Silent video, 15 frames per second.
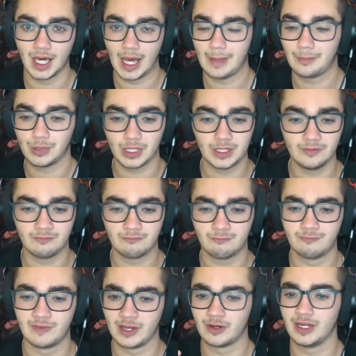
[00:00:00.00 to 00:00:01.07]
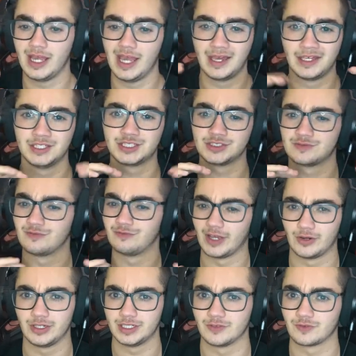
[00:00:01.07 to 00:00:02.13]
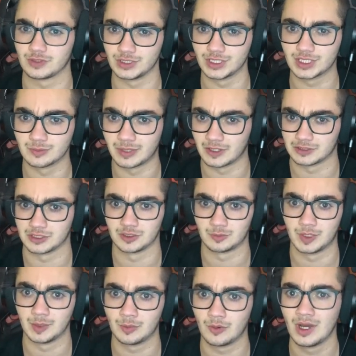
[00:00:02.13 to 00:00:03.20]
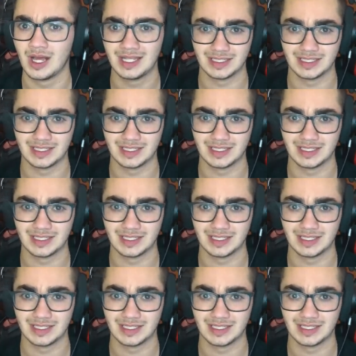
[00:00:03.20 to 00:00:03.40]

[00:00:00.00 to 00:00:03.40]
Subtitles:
I play agents very differently compared to other people.